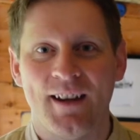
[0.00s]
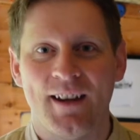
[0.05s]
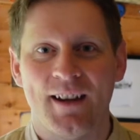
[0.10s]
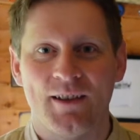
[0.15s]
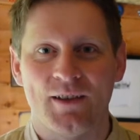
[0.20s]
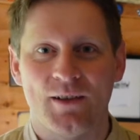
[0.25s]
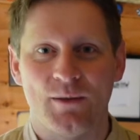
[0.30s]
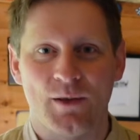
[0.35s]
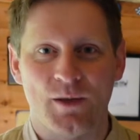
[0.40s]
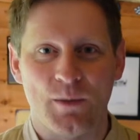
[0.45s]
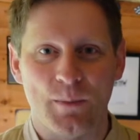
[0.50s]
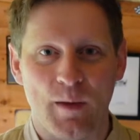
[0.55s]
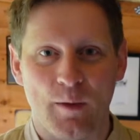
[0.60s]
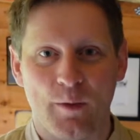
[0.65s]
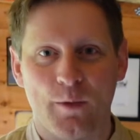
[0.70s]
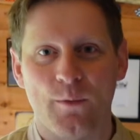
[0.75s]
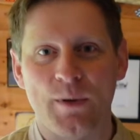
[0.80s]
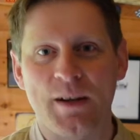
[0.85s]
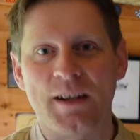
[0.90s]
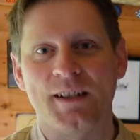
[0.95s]
to be
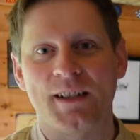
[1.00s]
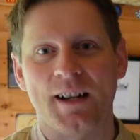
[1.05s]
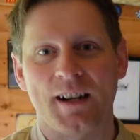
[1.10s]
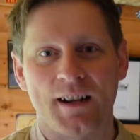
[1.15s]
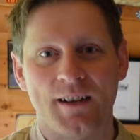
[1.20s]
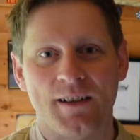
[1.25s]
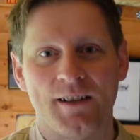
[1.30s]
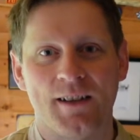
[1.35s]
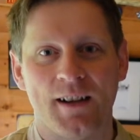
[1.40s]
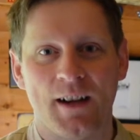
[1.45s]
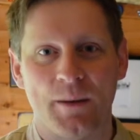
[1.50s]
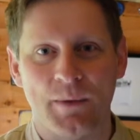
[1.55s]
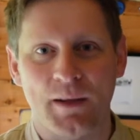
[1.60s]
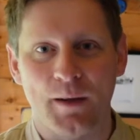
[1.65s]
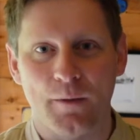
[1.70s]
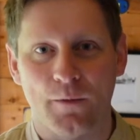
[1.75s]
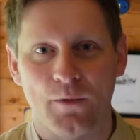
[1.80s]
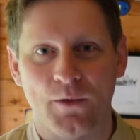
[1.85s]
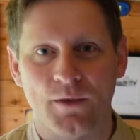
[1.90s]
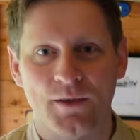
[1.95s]
3 seconds a lap
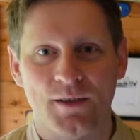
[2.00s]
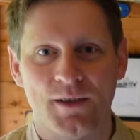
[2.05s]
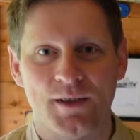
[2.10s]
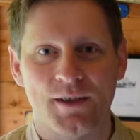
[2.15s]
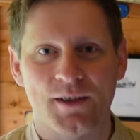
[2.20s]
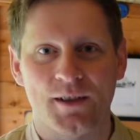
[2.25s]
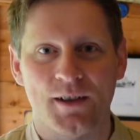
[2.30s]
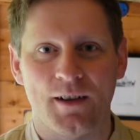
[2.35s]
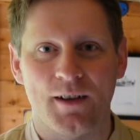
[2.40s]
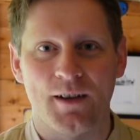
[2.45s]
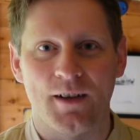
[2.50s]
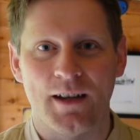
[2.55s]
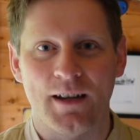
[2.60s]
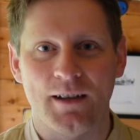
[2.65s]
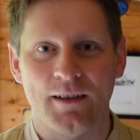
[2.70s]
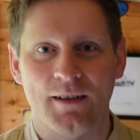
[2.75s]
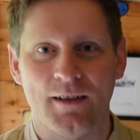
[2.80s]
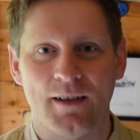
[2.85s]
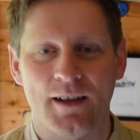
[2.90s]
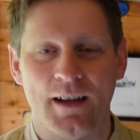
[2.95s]
difference
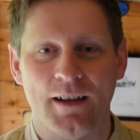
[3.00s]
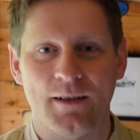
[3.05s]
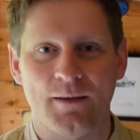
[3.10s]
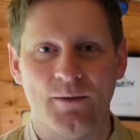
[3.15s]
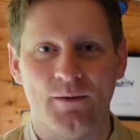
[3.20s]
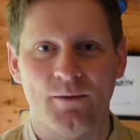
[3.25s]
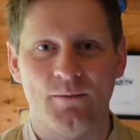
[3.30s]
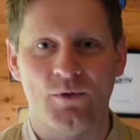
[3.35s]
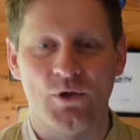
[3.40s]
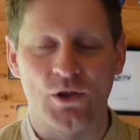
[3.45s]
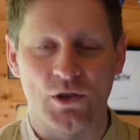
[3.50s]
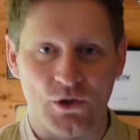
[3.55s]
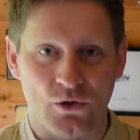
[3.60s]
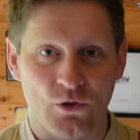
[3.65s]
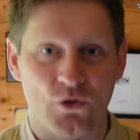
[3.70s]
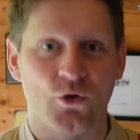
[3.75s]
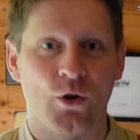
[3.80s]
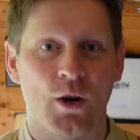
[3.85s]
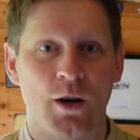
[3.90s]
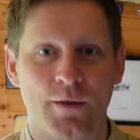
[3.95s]
in just your
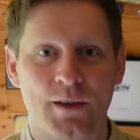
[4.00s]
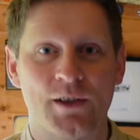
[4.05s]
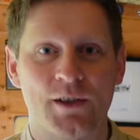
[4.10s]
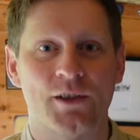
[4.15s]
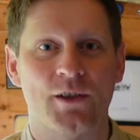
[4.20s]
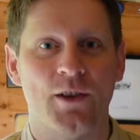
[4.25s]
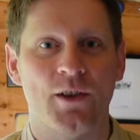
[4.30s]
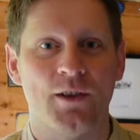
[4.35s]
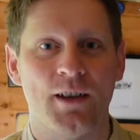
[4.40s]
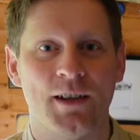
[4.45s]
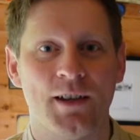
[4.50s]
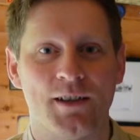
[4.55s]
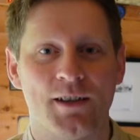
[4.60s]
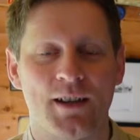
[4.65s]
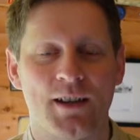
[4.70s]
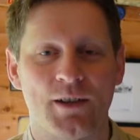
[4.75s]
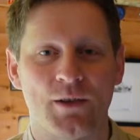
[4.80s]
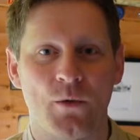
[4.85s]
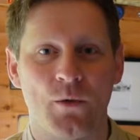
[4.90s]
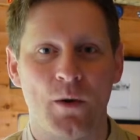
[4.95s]
driving style,
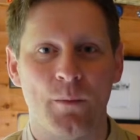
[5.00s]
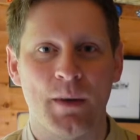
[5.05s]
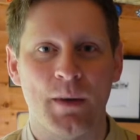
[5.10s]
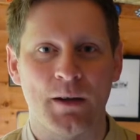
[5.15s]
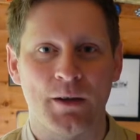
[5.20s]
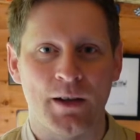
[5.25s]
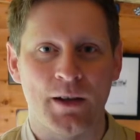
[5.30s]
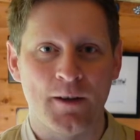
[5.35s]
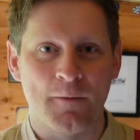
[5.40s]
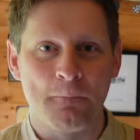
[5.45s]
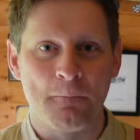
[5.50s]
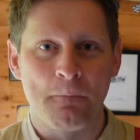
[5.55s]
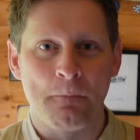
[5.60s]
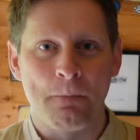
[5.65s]
that's quite a big thing.